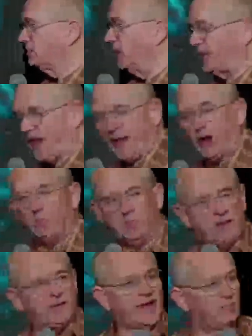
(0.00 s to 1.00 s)
but they don't
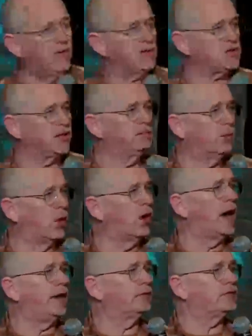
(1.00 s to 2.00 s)
mean that much anymore
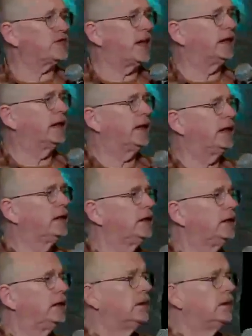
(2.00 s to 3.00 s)
either, sadly.
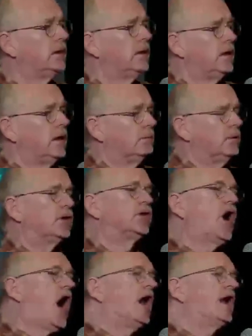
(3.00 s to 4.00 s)
But
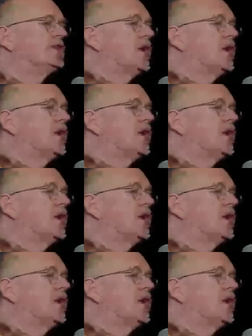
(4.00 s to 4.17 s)
God is